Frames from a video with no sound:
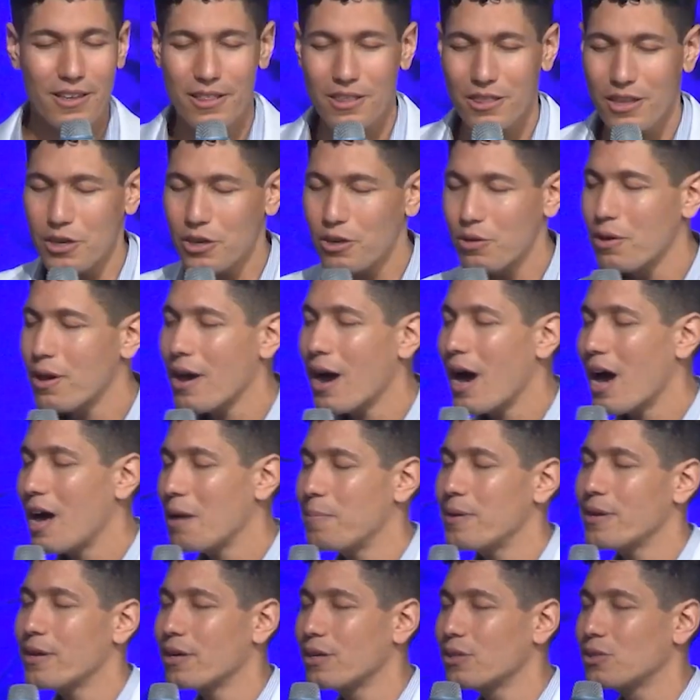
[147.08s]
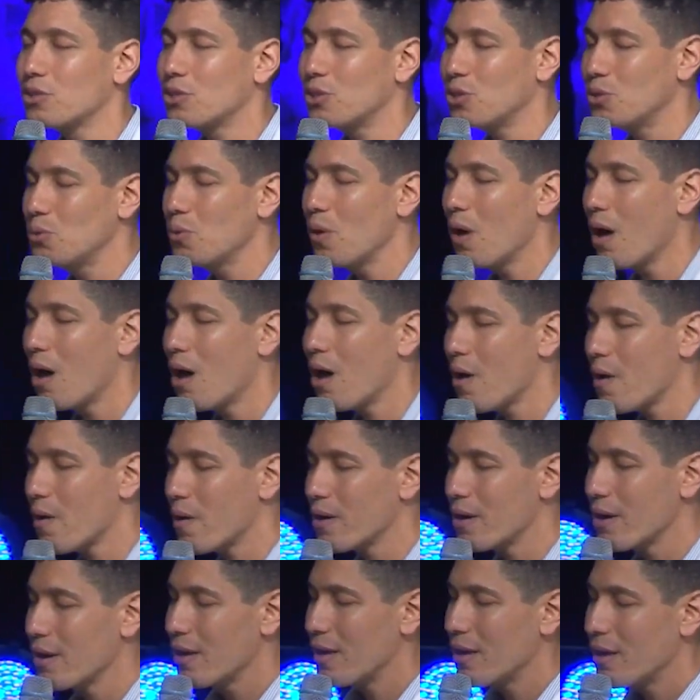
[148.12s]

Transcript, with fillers: Thank you, God, because you are